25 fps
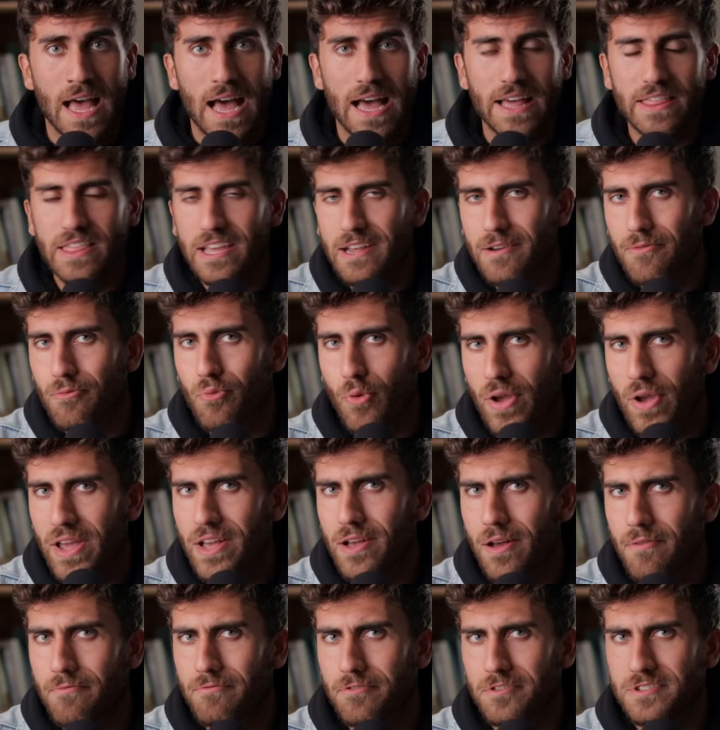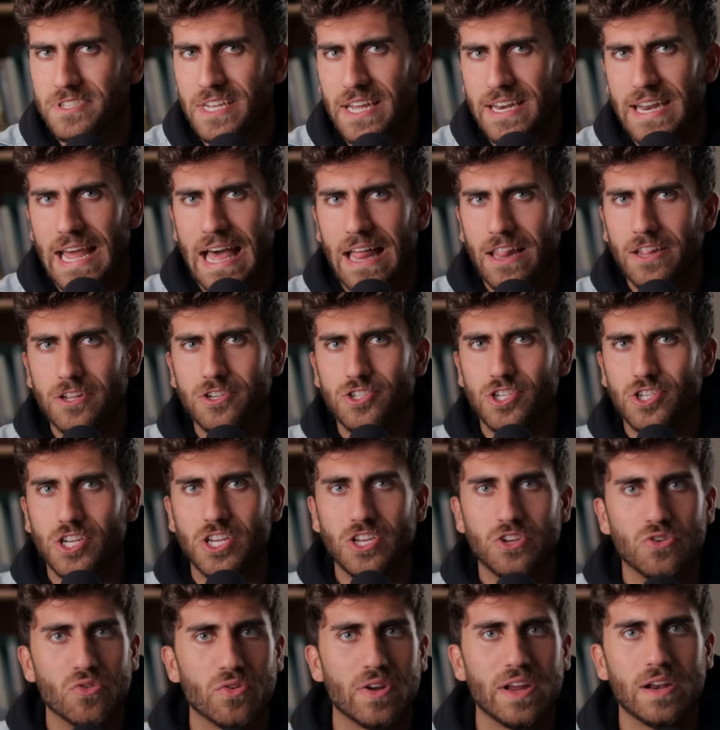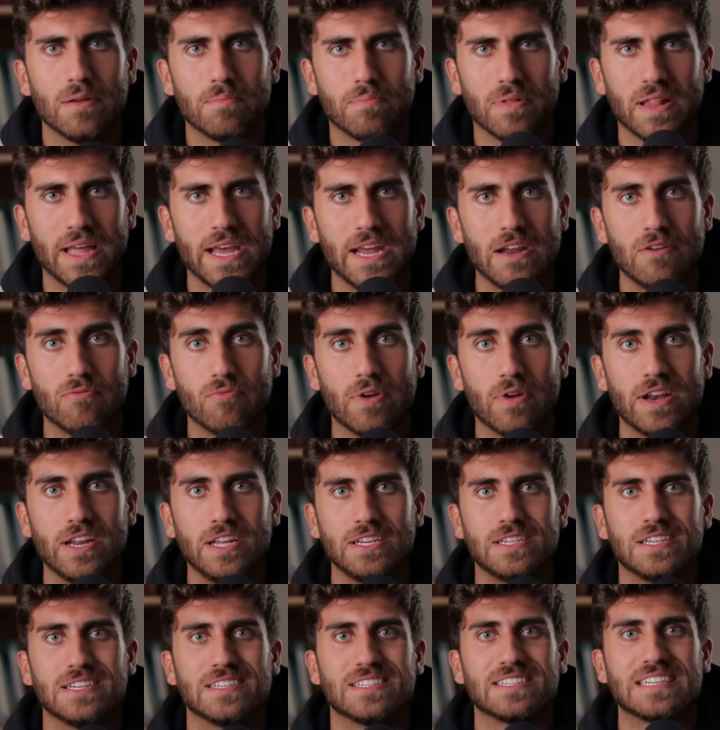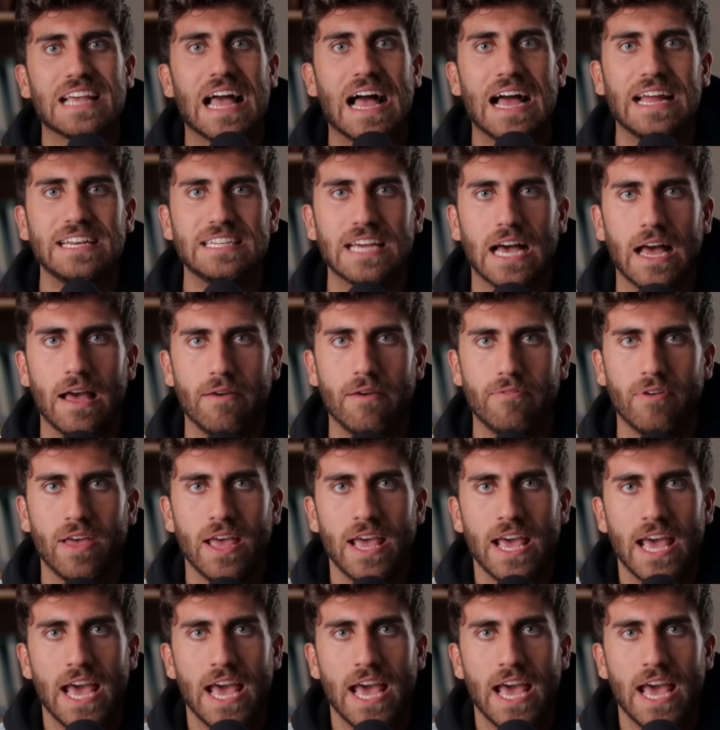I think of Ray Comfort's analogy. You're in a plane ready to skydive,